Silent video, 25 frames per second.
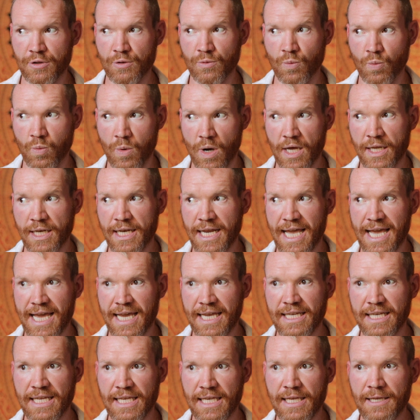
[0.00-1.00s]
to 1
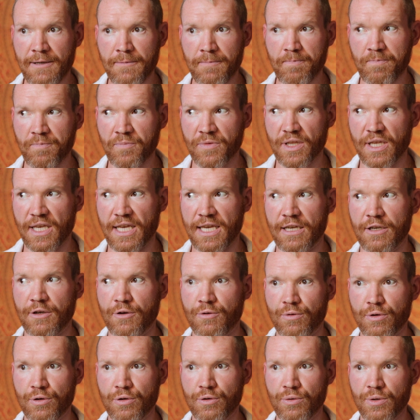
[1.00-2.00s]
AD, it
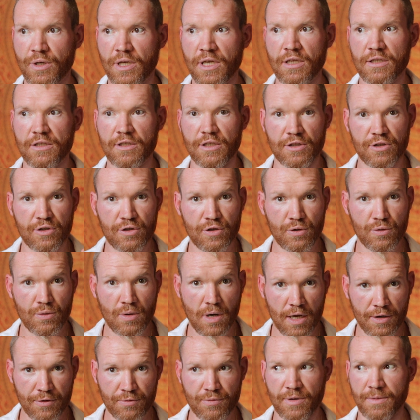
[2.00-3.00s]
grew to
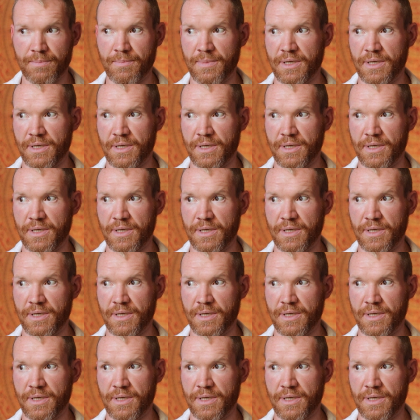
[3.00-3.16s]
200